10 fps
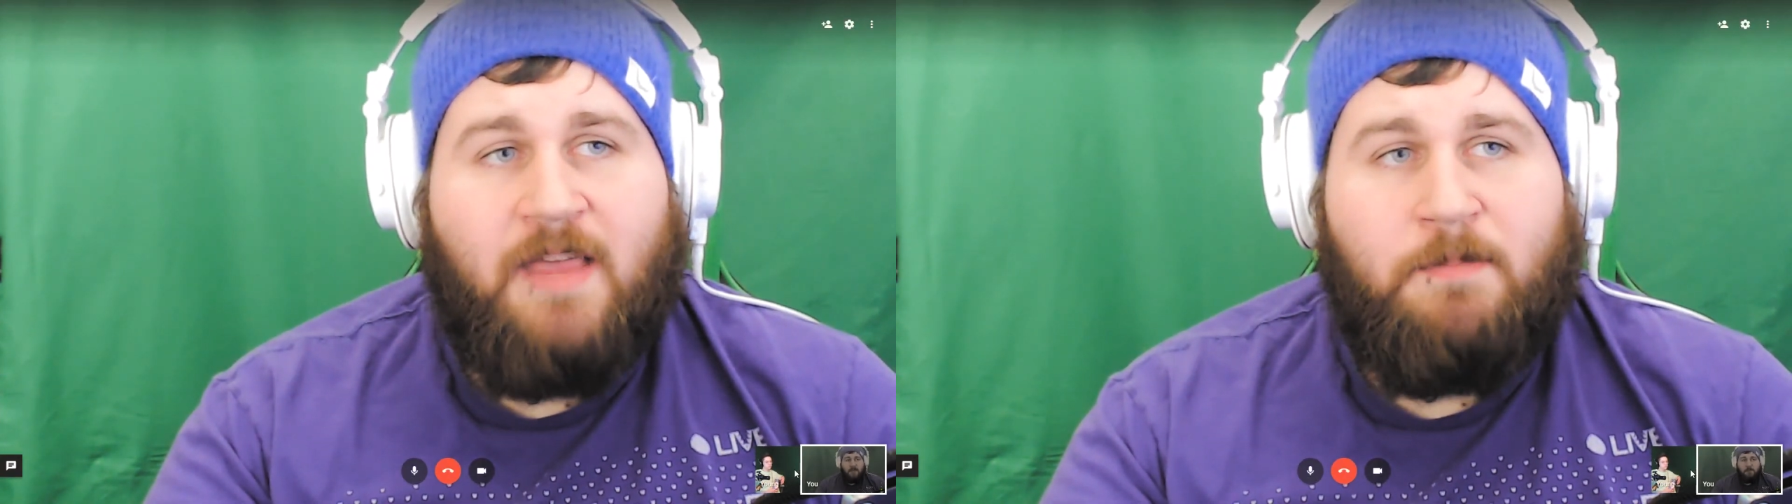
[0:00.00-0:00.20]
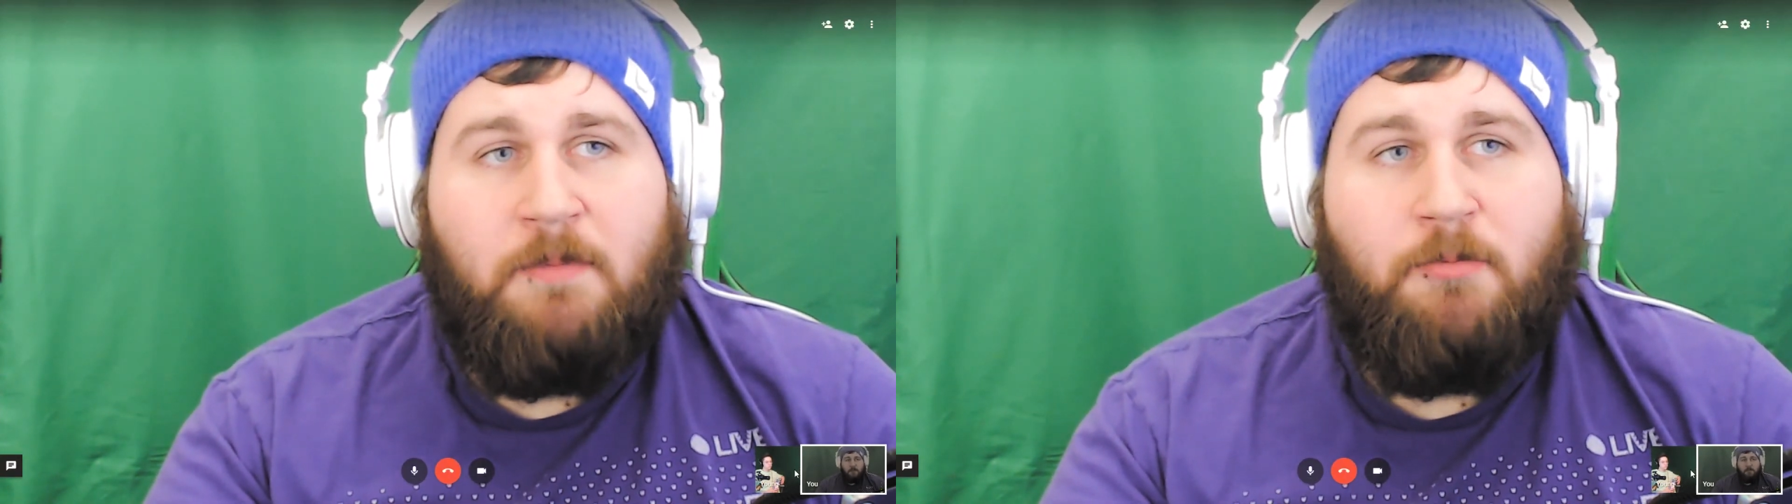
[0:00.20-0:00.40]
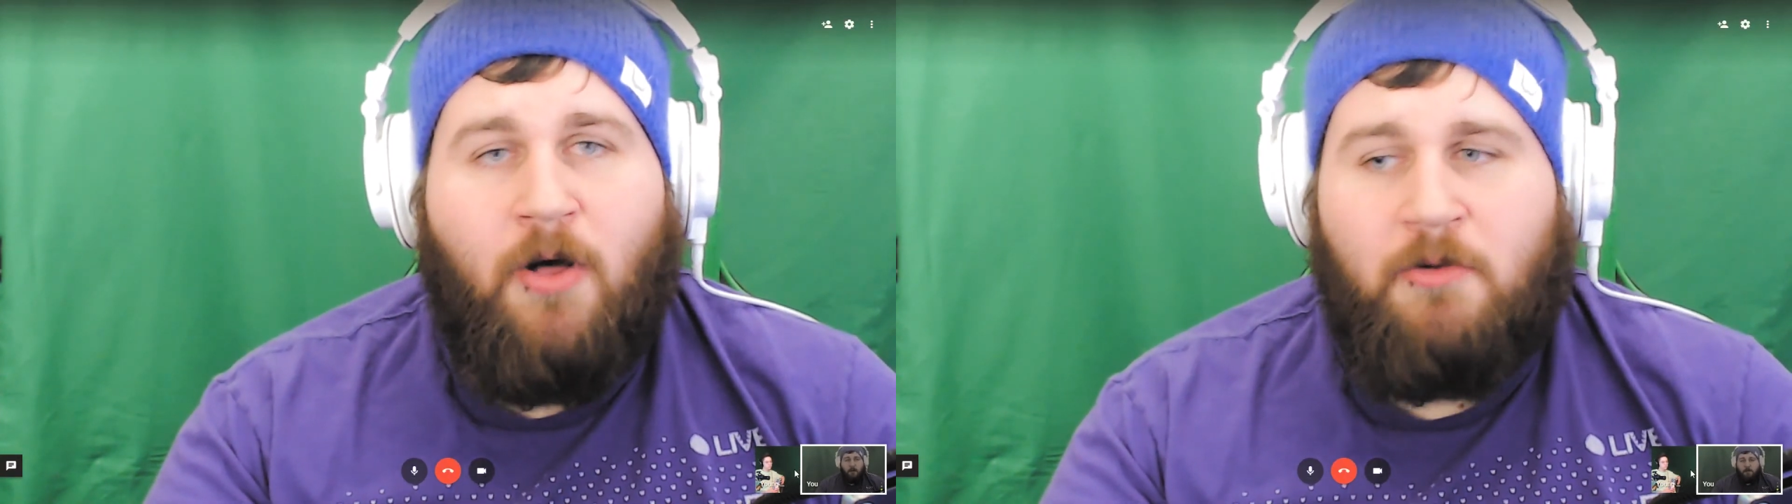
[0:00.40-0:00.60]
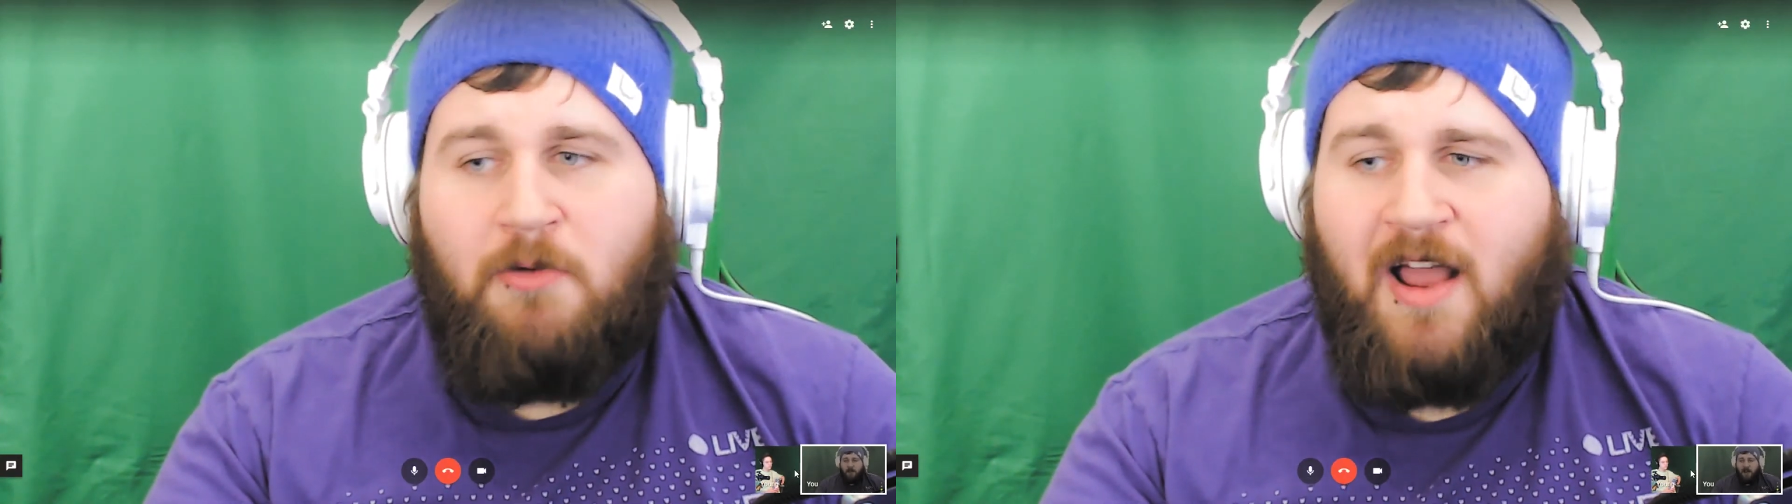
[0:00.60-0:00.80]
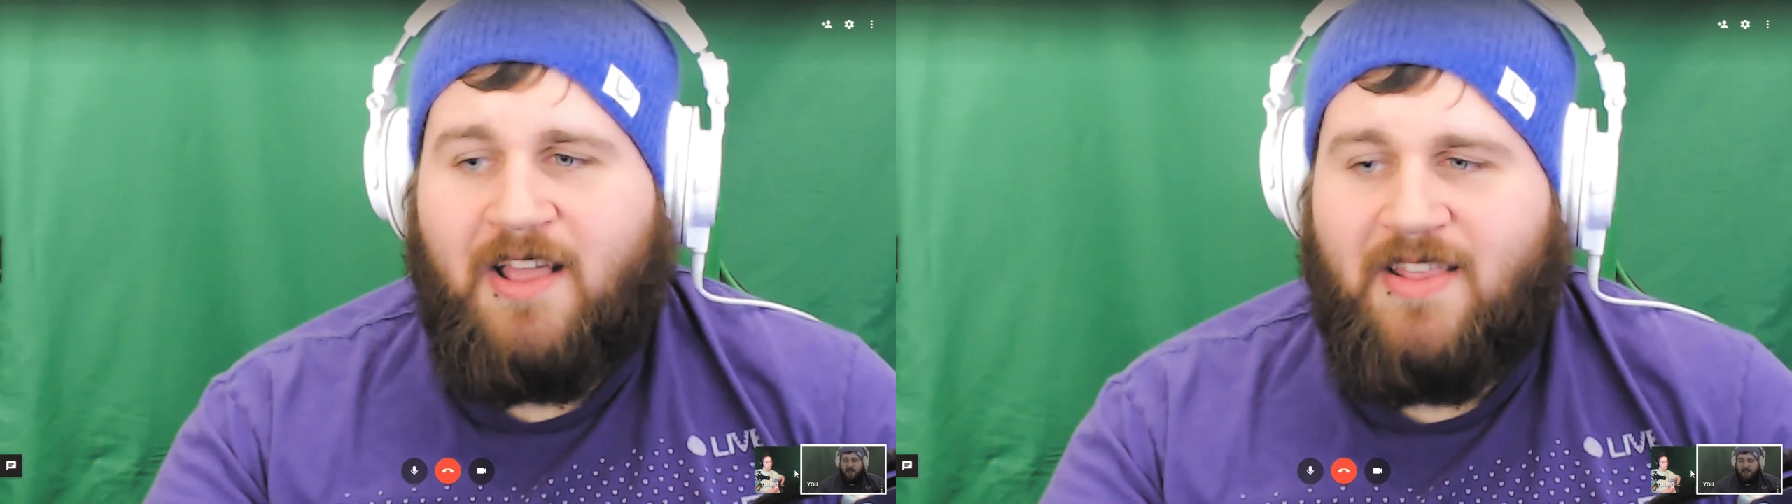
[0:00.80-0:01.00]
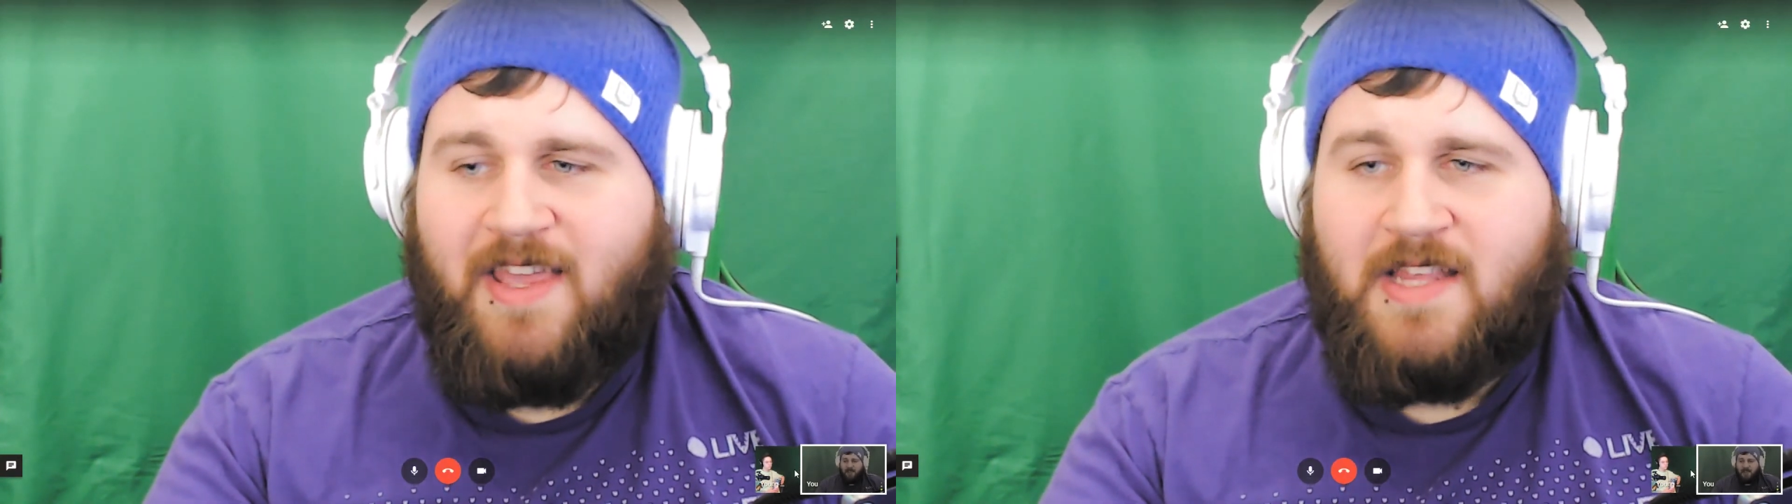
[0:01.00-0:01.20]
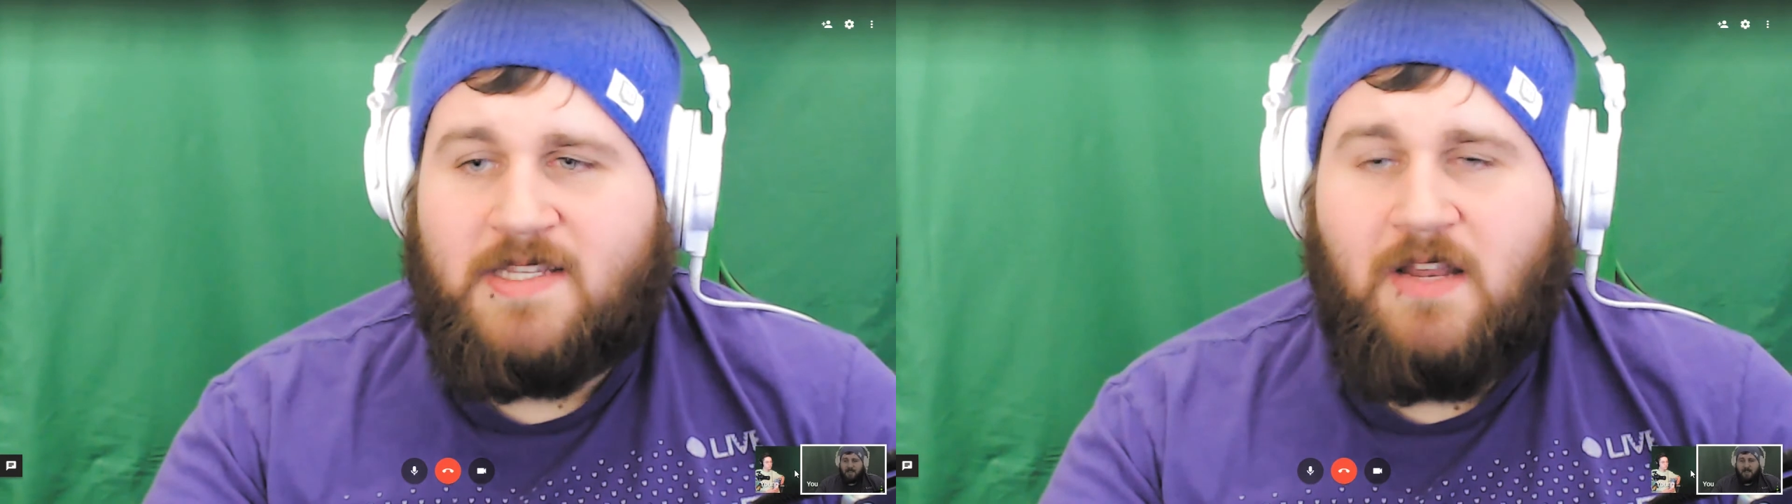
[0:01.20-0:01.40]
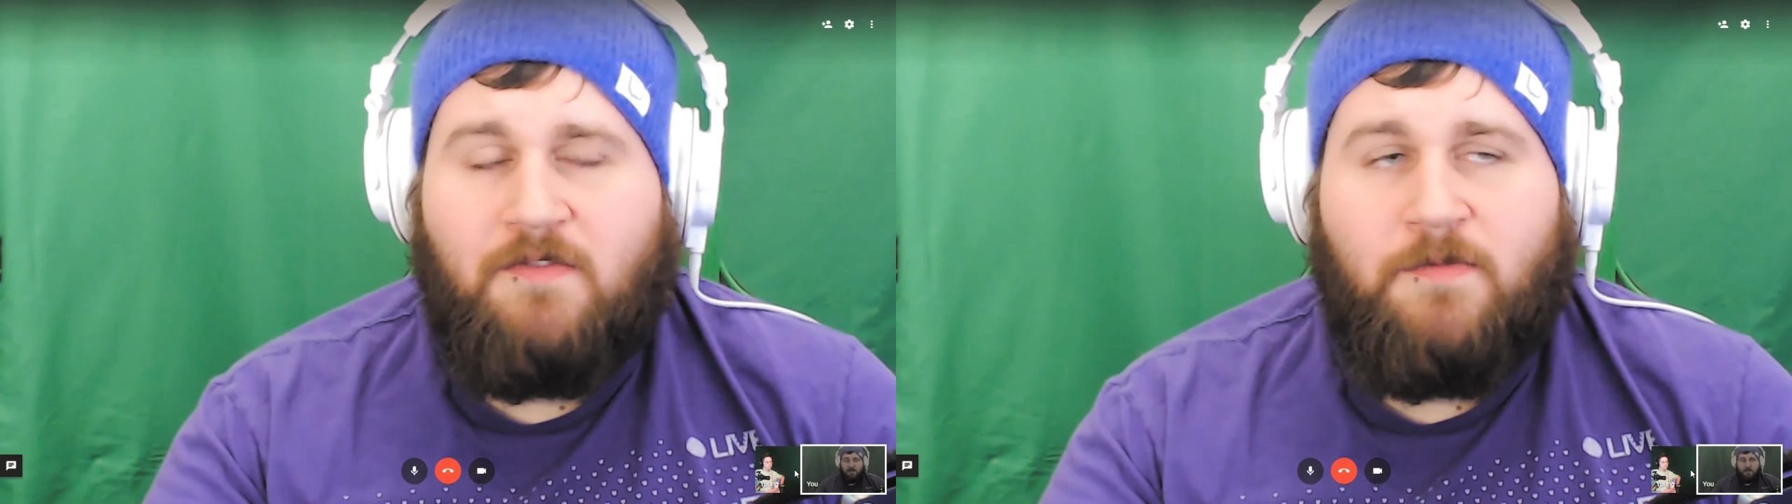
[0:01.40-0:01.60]
people on Rocket League
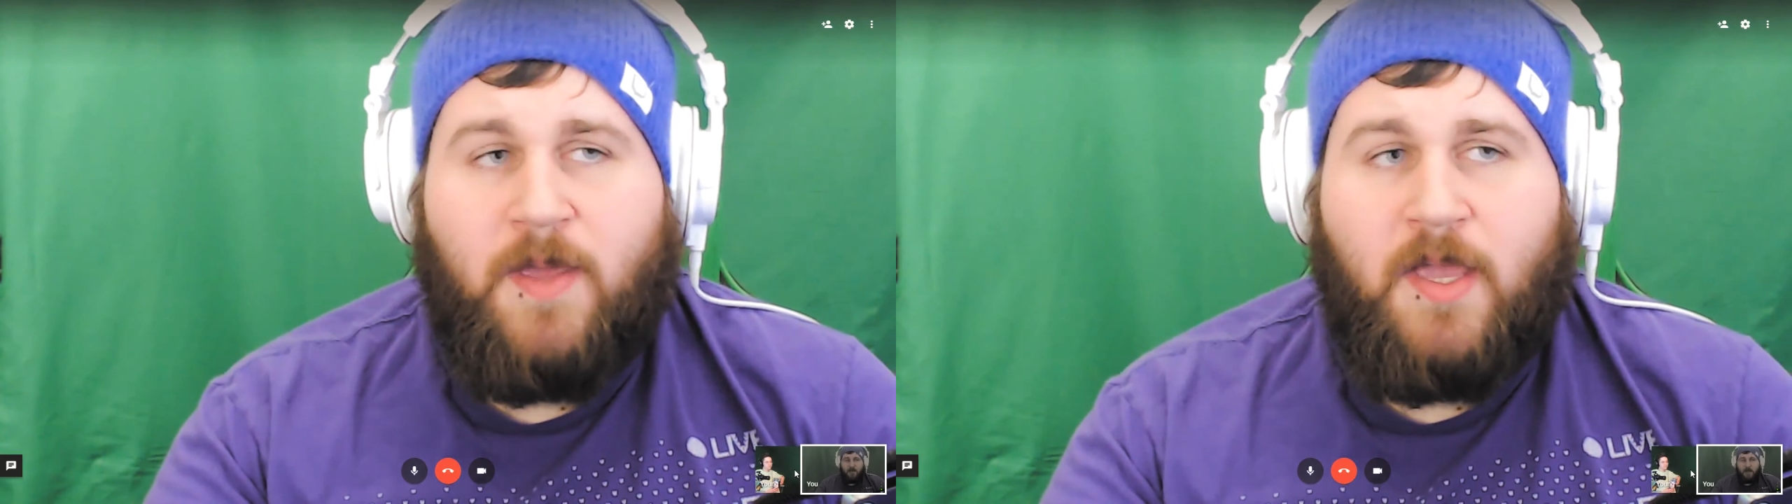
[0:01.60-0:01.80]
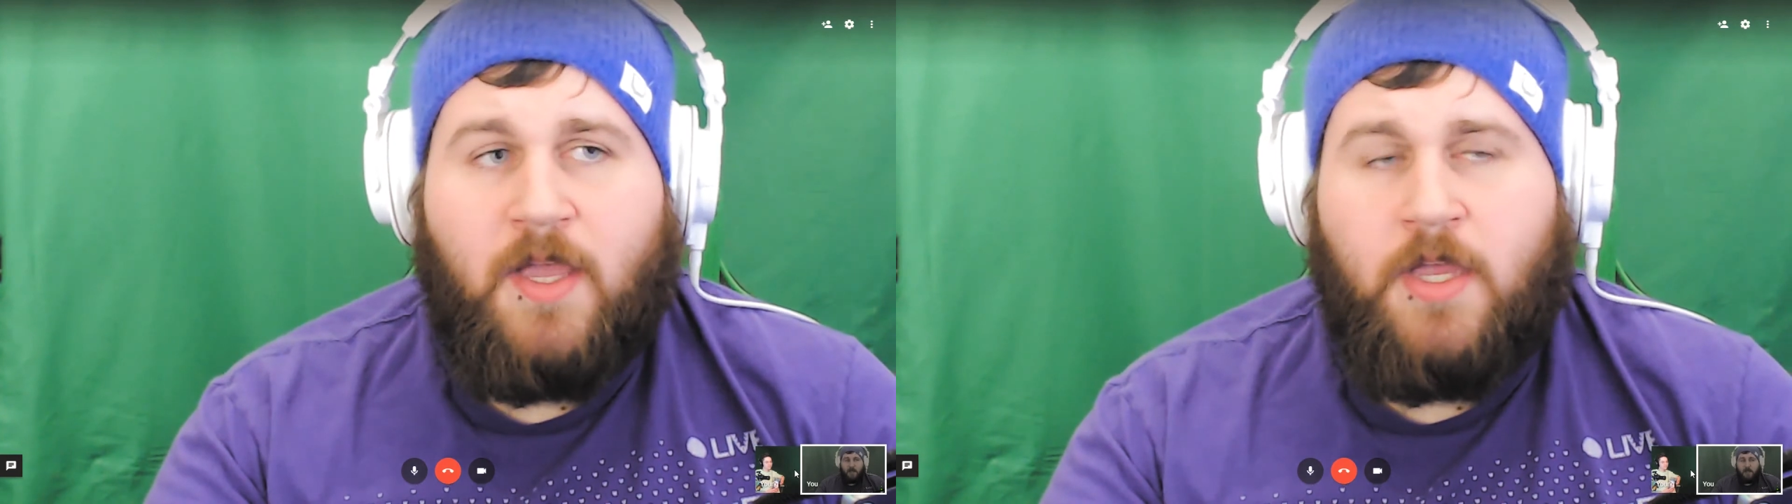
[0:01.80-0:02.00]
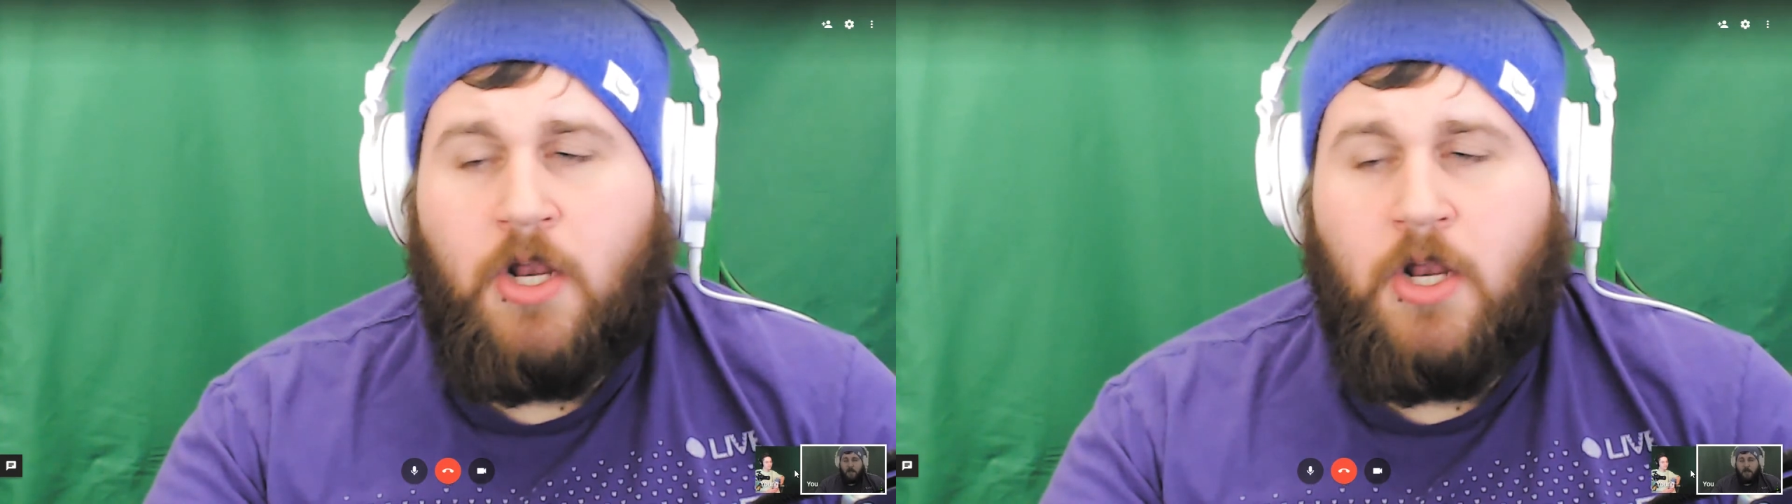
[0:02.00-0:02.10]
instead of being,